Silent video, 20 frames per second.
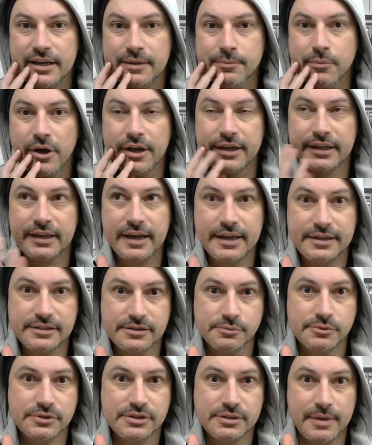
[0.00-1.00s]
In my case
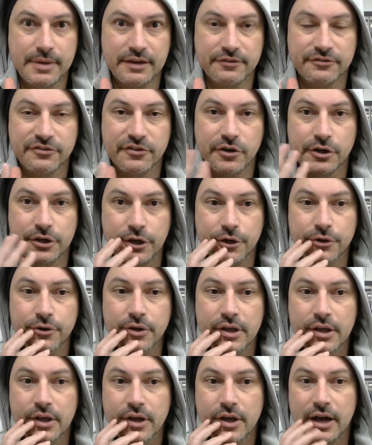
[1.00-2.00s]
it was the Manfrotto.
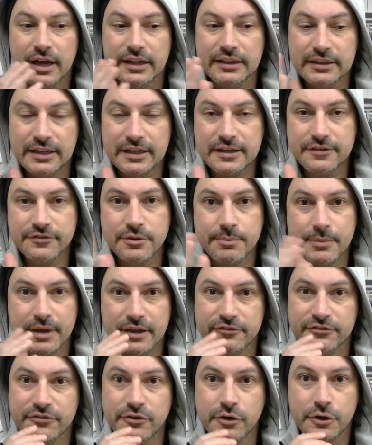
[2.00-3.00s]
I love the
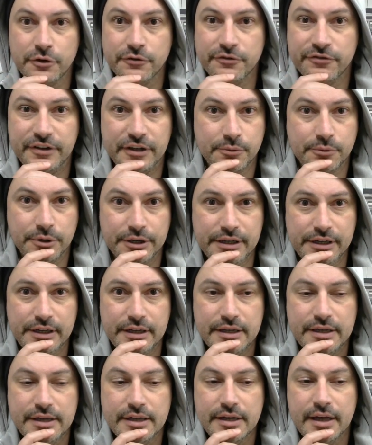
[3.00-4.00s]
Manfrotto Fig Rig.
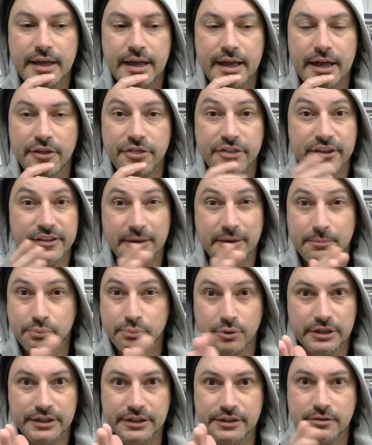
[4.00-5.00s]
I think they're
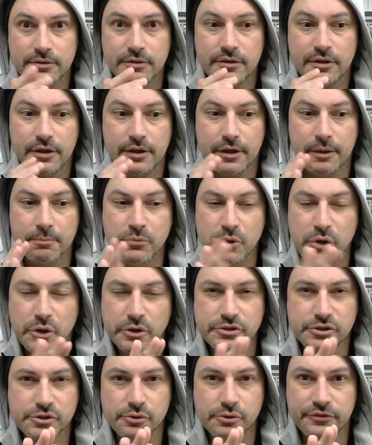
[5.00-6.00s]
brilliant. I'm
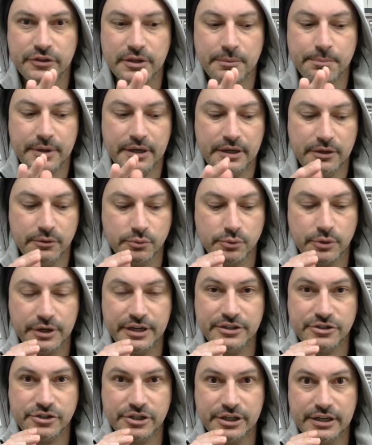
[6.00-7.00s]
not sure if they're being
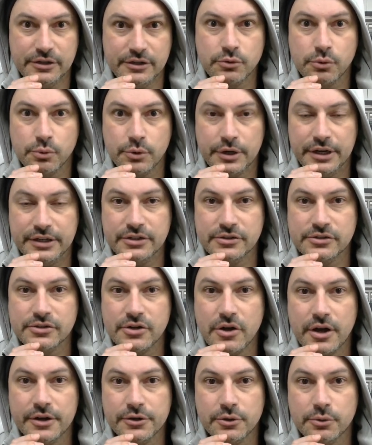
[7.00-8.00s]
rejigged or
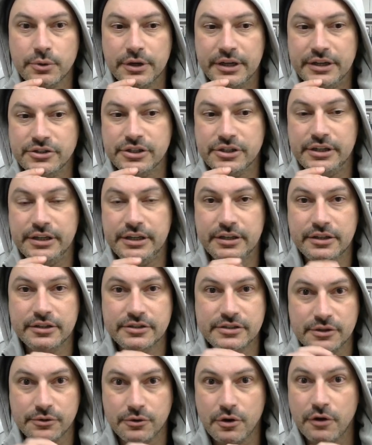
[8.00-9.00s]
redesigned or re-engineered
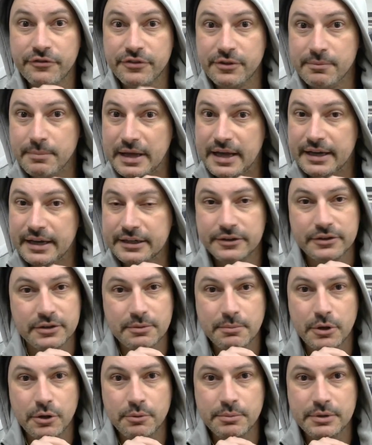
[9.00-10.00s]
because they're off the market at the
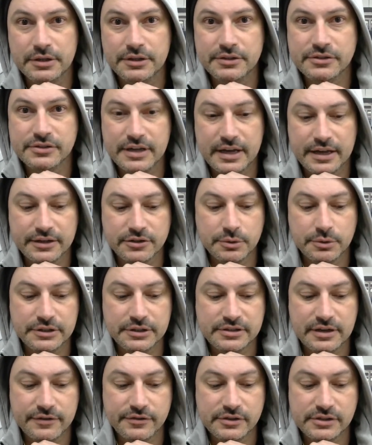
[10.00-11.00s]
moment. It's
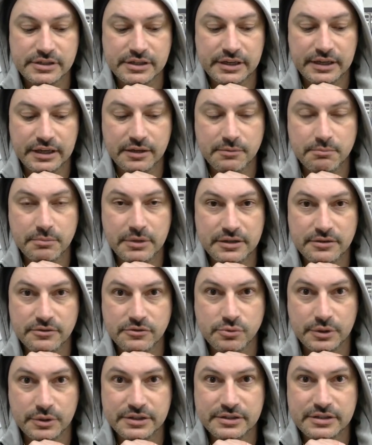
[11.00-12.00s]
2017,
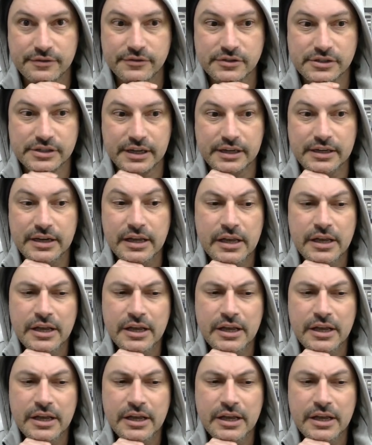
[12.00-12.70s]
mid-2017.